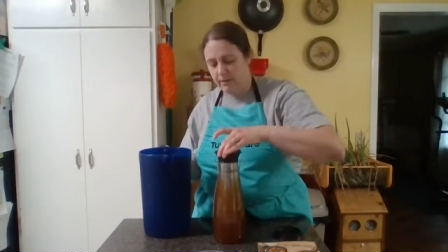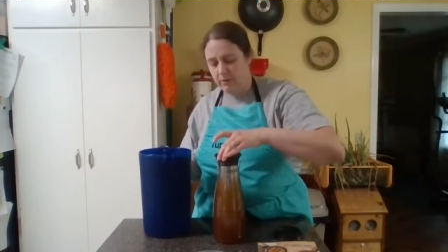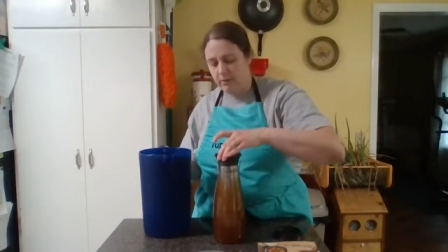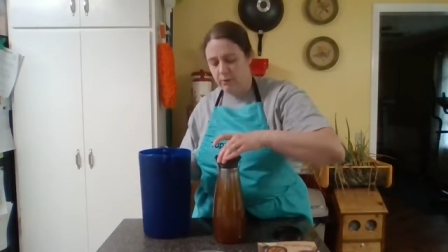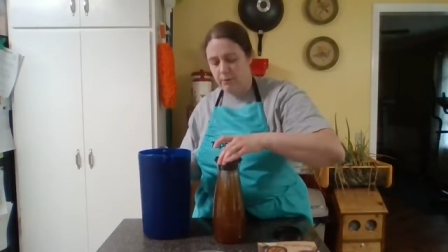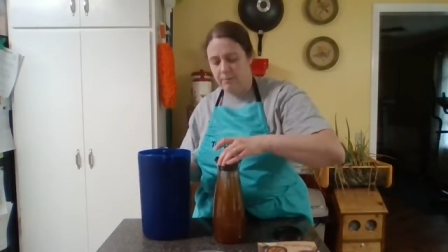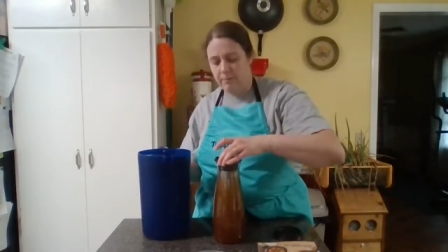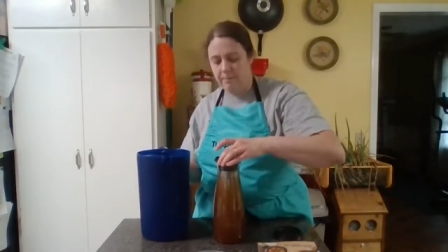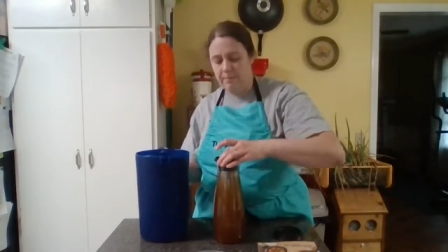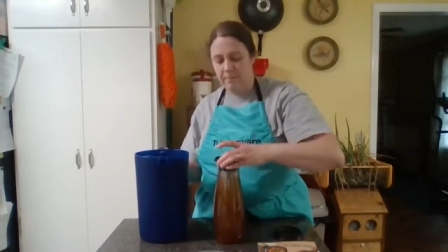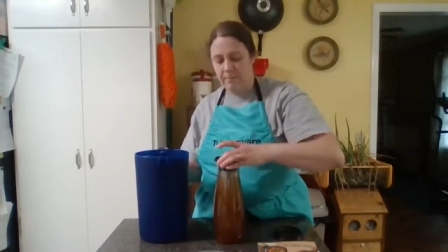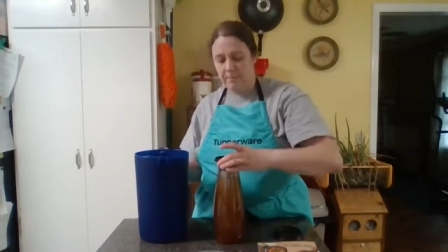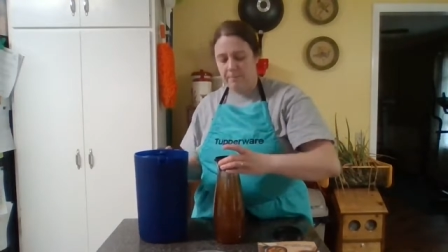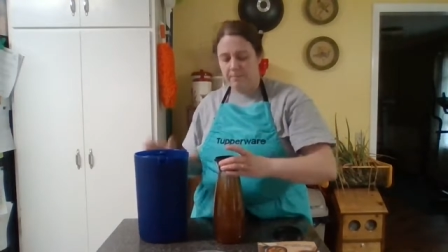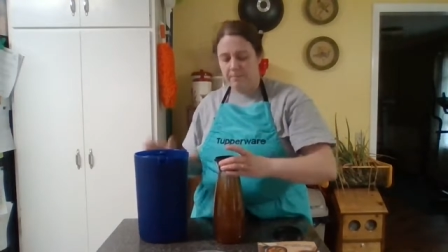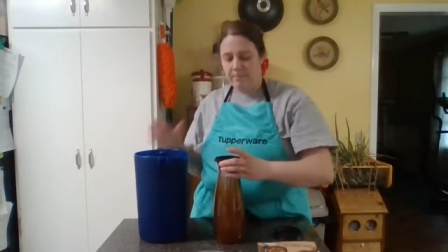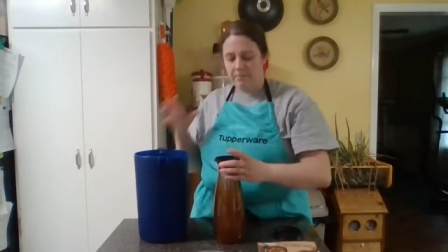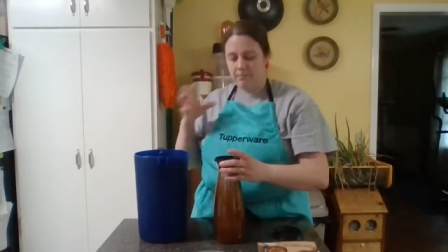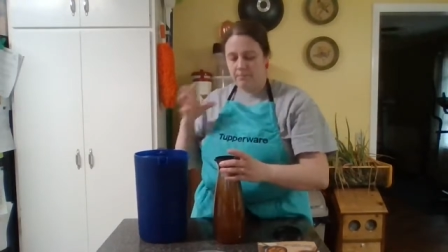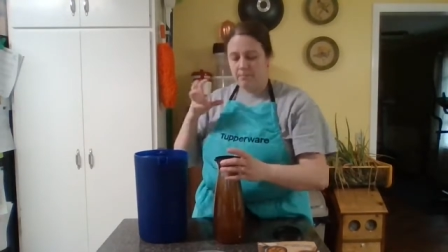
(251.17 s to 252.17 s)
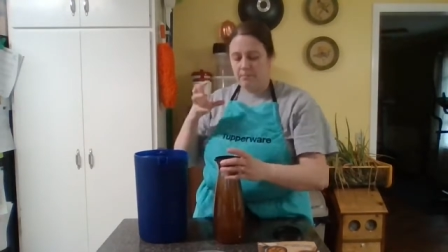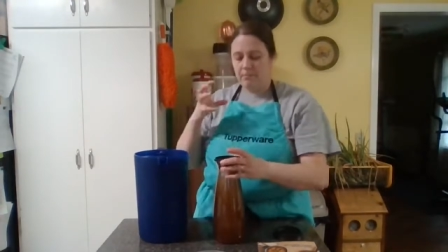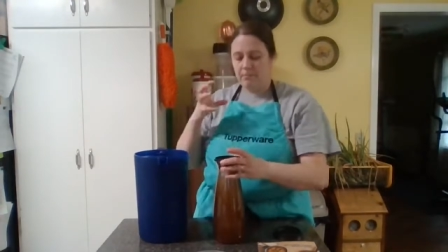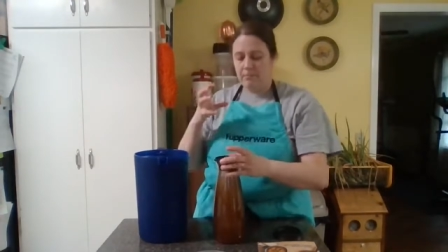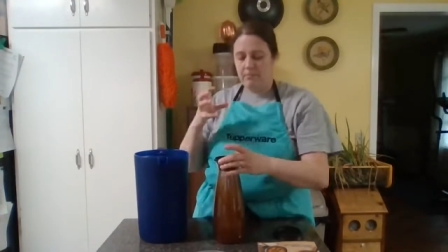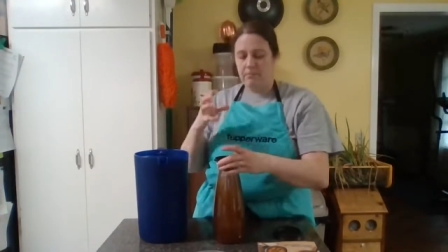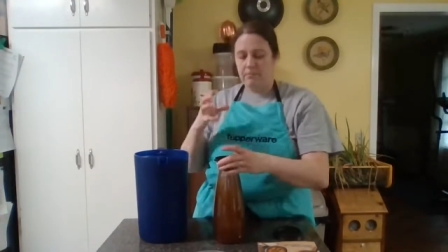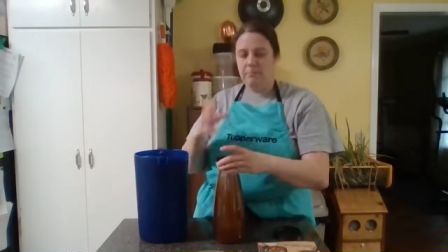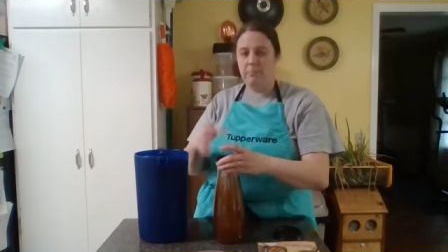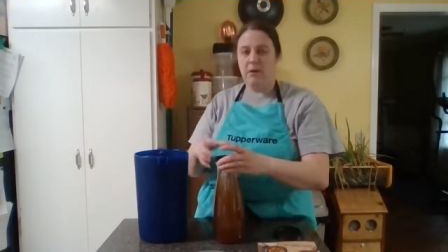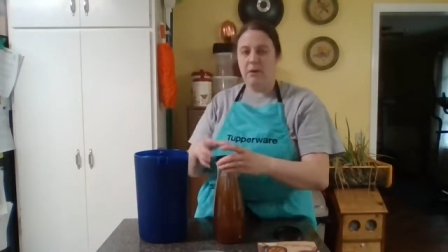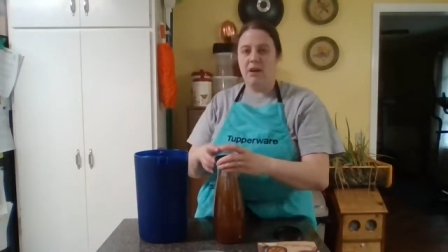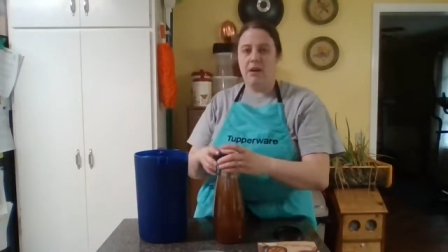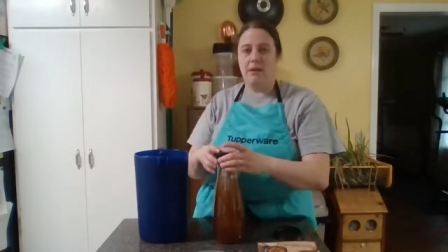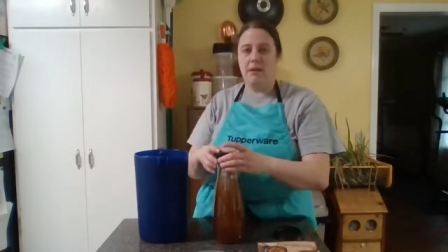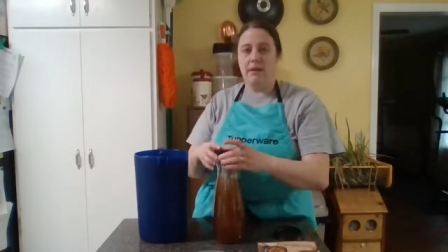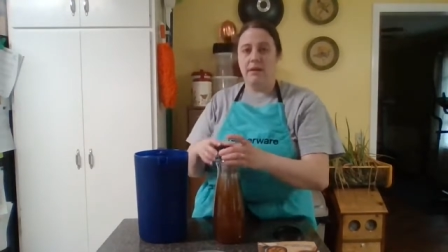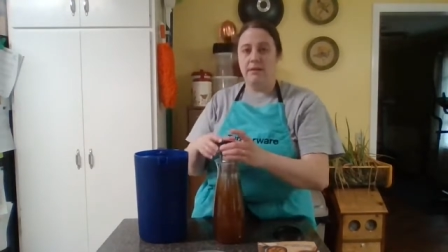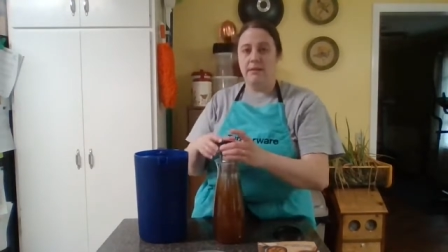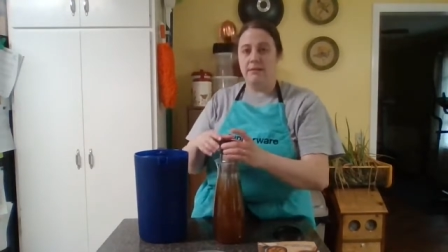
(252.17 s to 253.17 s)
little
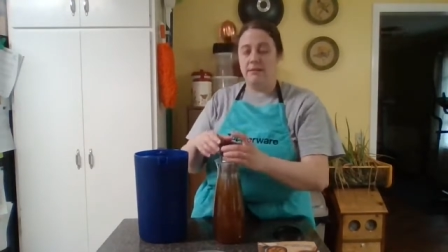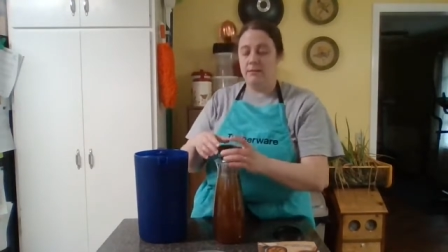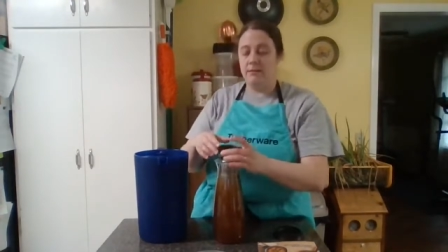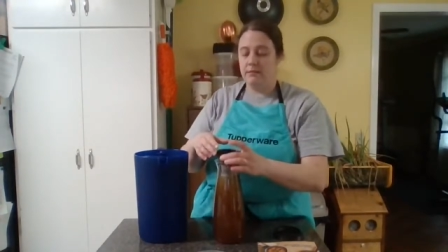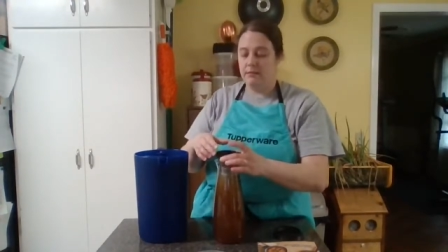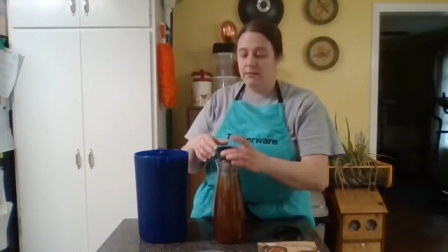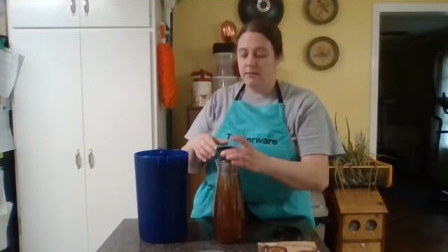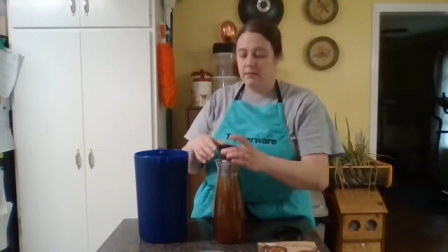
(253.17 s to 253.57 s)
pocket.